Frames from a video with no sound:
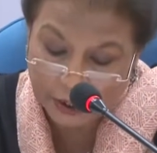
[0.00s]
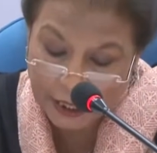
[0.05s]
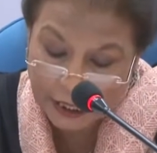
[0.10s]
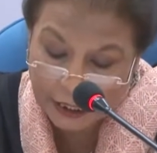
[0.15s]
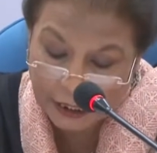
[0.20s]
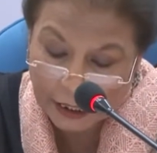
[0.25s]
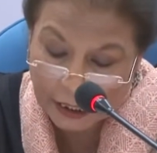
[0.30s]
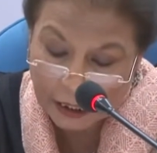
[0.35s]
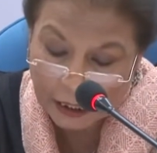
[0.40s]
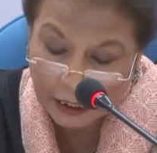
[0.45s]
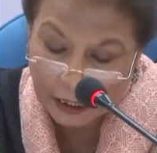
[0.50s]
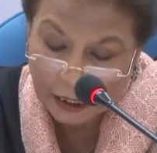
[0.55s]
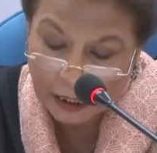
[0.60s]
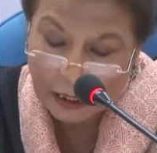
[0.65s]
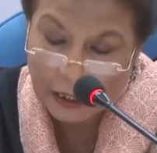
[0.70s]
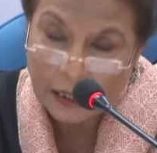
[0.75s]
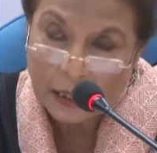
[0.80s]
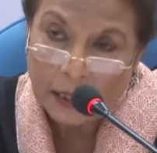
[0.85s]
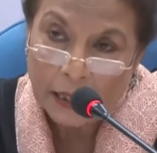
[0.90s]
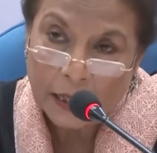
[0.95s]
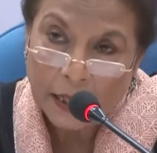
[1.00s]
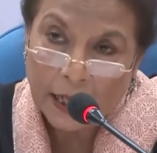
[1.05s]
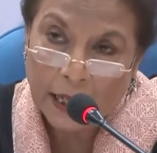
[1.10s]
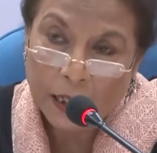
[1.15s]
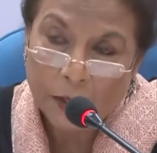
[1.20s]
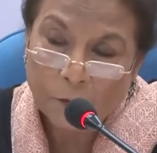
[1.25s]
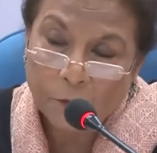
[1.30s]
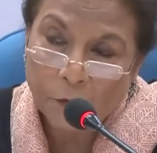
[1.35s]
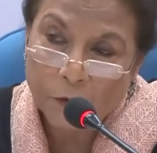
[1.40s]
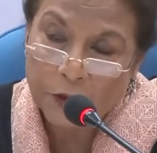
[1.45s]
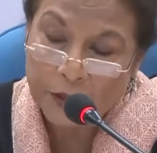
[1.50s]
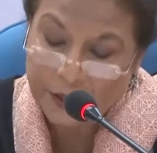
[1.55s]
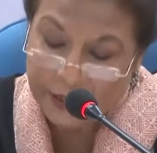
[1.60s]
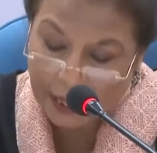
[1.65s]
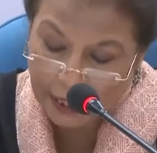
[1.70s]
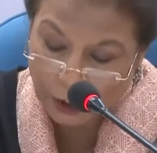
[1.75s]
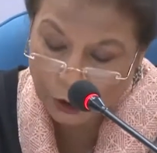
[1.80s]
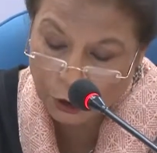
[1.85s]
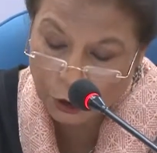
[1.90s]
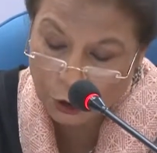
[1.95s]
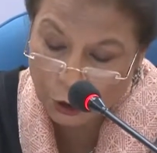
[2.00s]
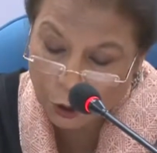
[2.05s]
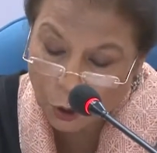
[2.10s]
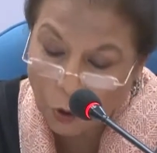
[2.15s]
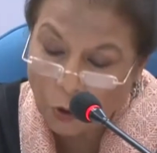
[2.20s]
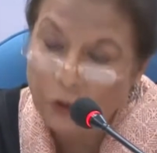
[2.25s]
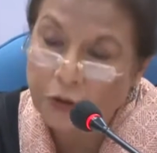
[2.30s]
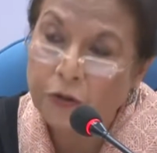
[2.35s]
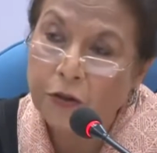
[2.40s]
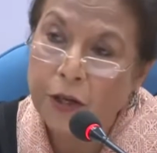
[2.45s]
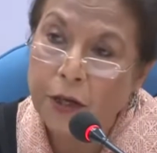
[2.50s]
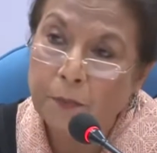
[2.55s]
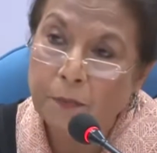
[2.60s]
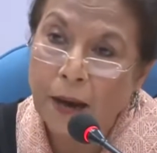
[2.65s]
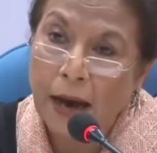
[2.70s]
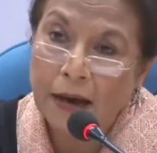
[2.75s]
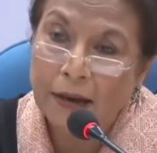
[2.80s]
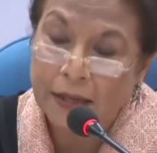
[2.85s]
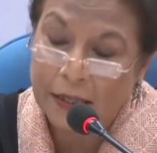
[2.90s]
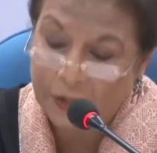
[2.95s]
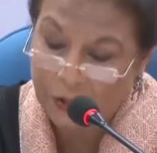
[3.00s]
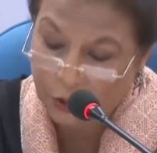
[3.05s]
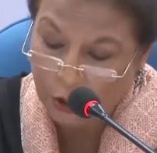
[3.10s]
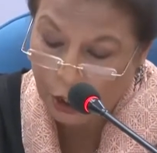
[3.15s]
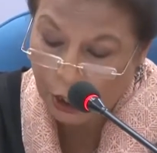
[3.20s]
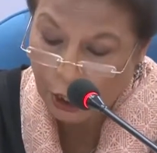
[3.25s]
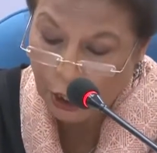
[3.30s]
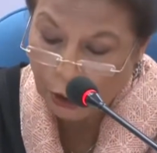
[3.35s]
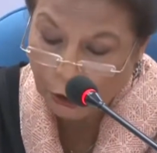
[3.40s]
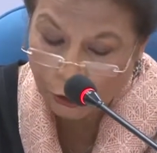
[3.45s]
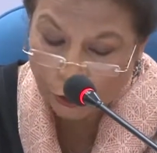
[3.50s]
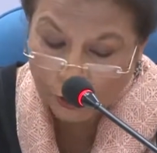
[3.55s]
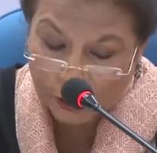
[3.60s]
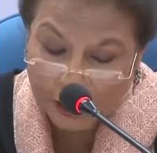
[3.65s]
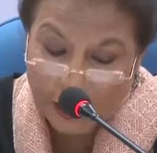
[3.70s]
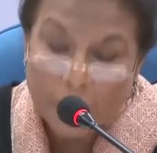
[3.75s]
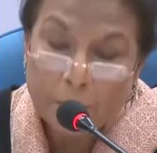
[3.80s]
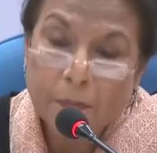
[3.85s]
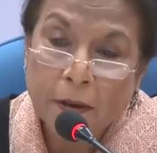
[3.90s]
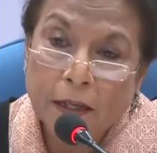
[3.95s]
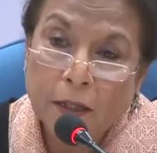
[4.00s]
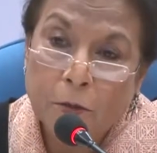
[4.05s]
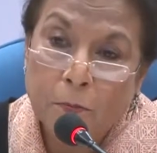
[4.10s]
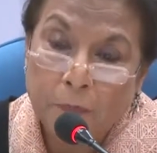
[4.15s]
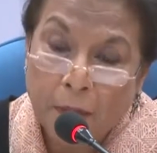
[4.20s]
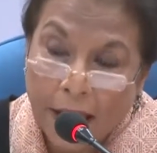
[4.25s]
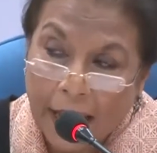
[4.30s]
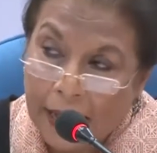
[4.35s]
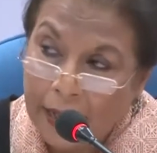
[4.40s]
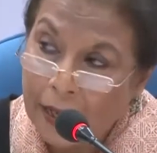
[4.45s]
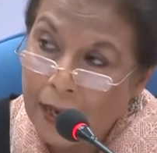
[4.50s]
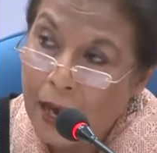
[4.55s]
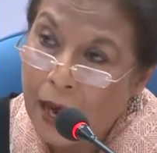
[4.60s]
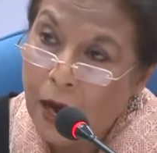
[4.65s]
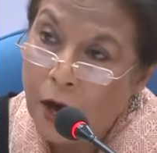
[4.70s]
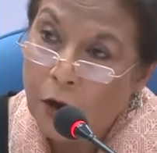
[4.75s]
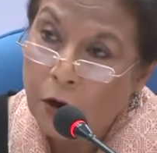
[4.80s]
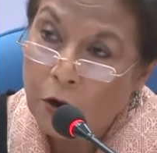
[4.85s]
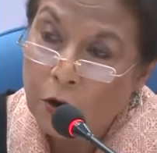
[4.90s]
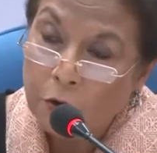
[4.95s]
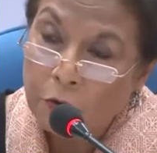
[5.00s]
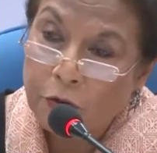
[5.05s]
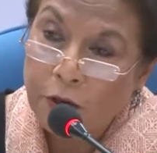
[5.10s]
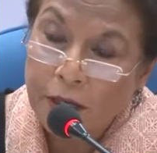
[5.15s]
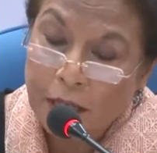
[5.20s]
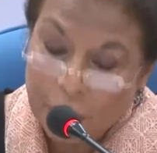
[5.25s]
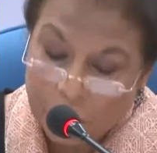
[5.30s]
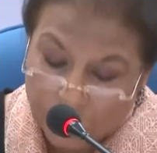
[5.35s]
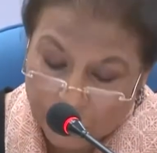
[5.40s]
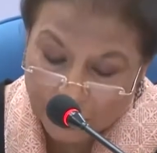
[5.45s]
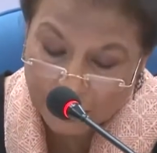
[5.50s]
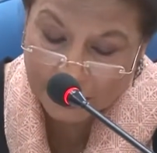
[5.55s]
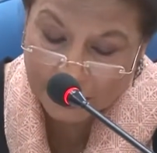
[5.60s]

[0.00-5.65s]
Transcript: thinking and for his extraordinary powers to keep at bay religious